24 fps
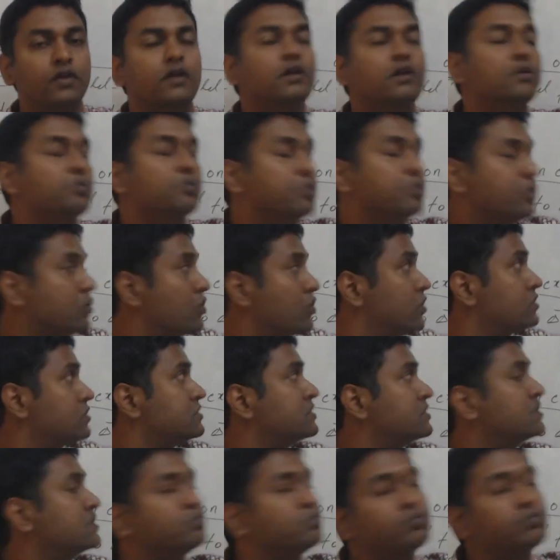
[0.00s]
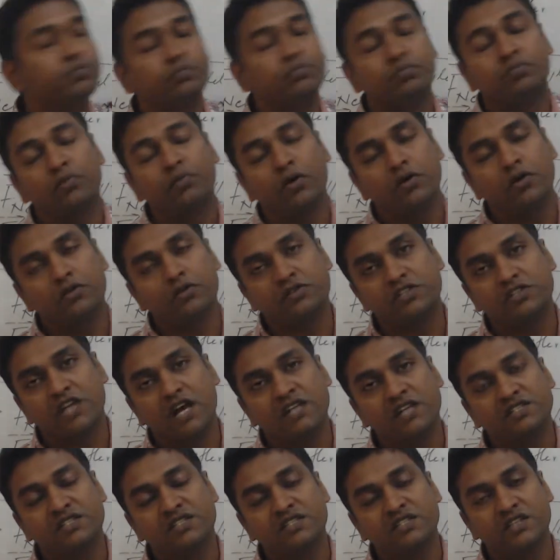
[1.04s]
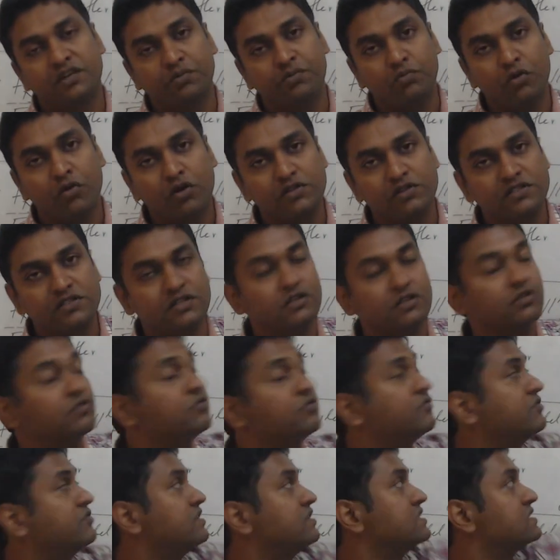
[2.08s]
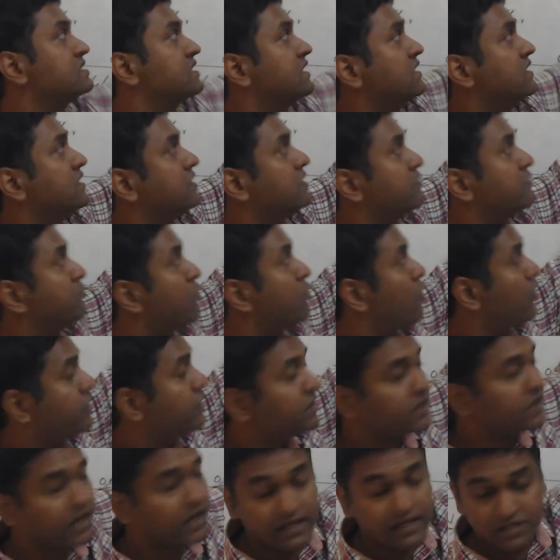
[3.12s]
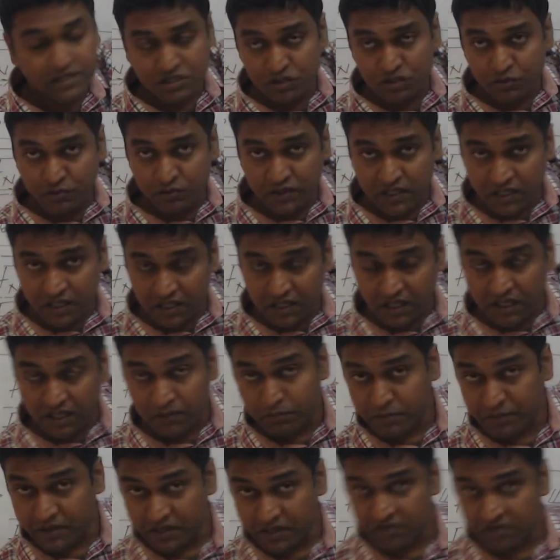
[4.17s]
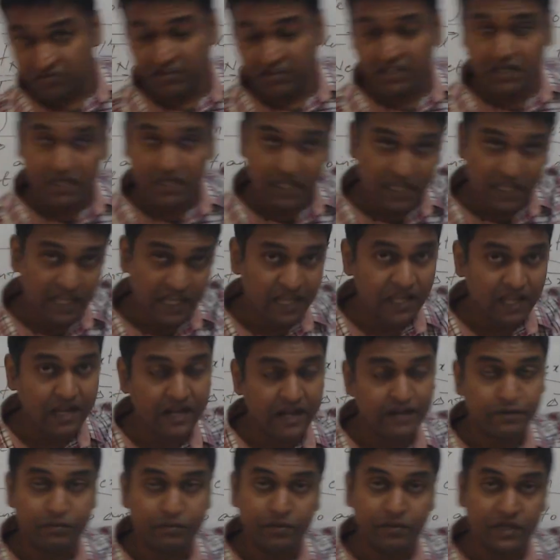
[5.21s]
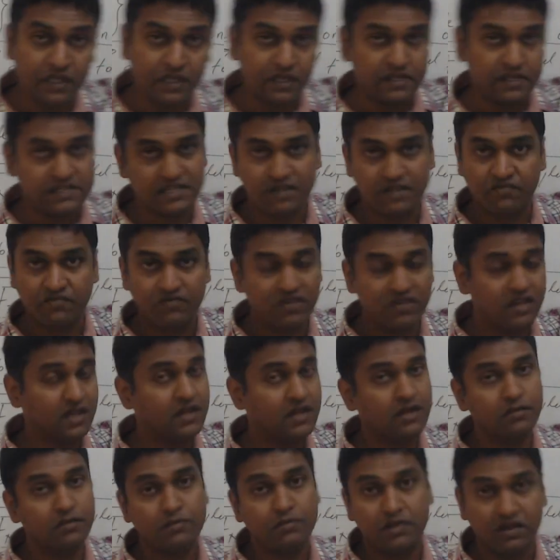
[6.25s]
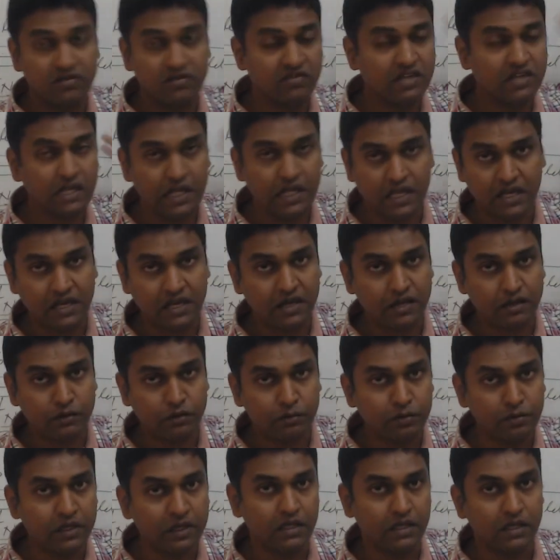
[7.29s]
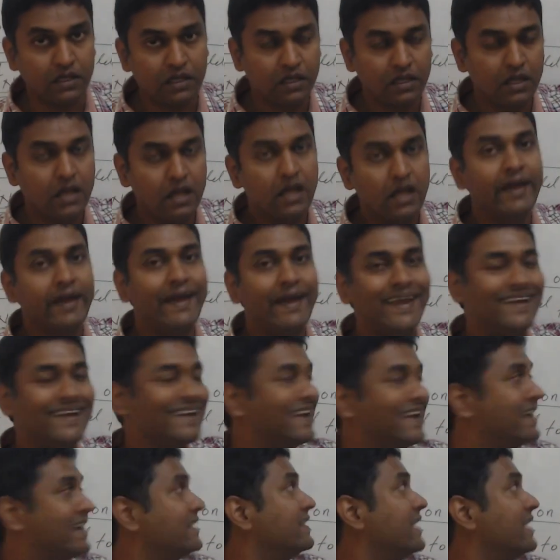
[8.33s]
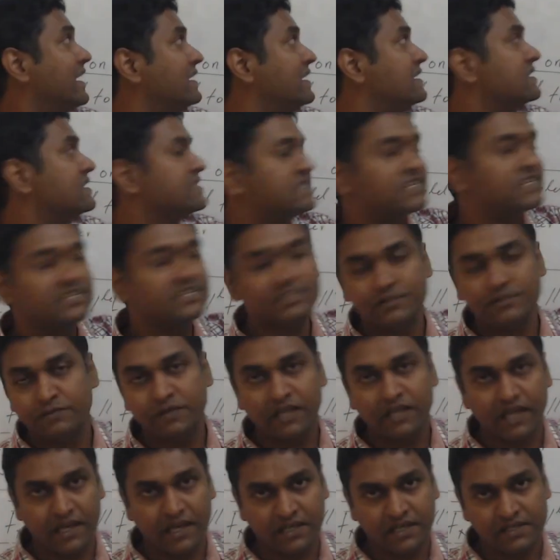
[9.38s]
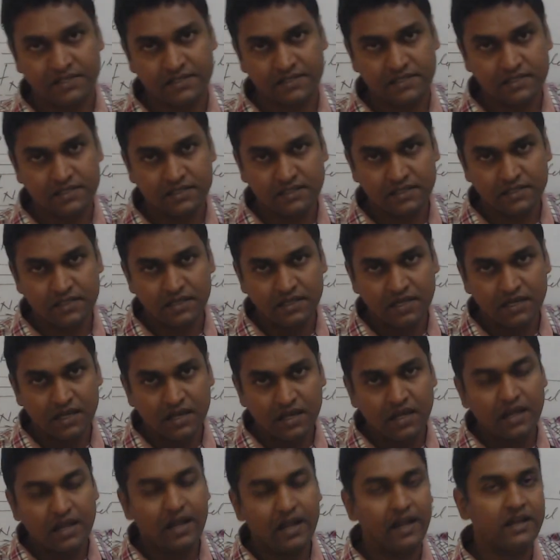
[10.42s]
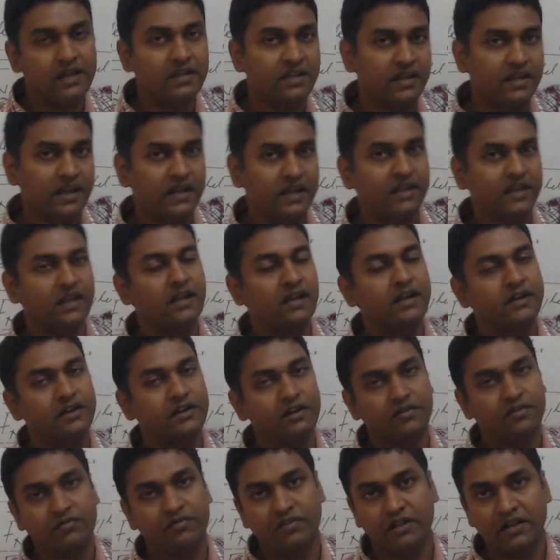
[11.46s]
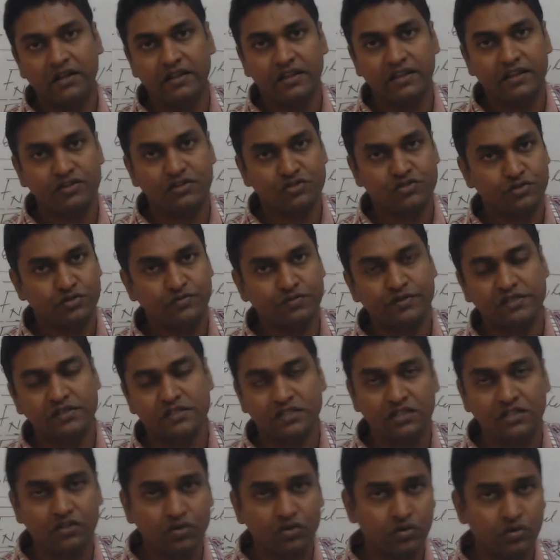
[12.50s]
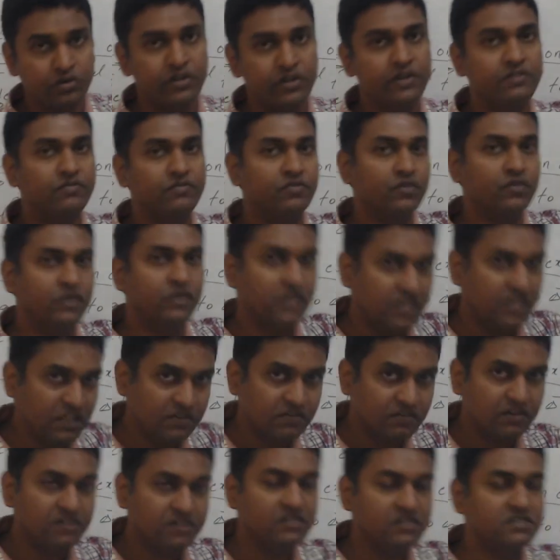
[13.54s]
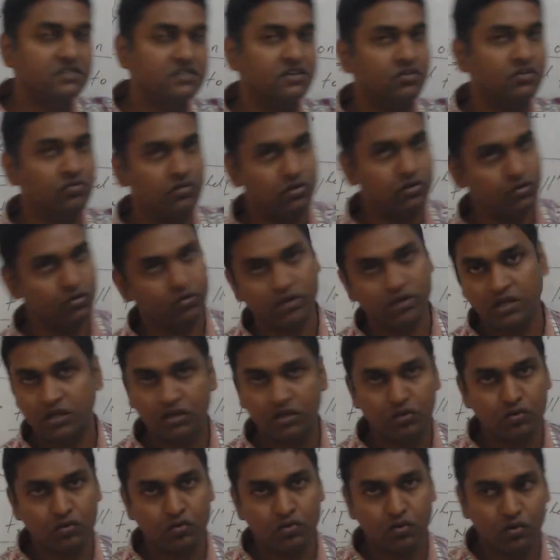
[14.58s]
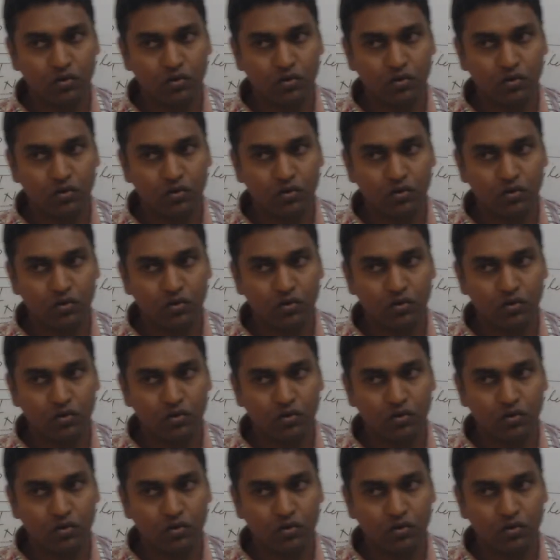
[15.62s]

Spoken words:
Because the charges are positive, we said the point has to be in between A and B, somewhere in between A and B, and let that distance be x. And the net electric field there should be 0, therefore E1 is equal to E2.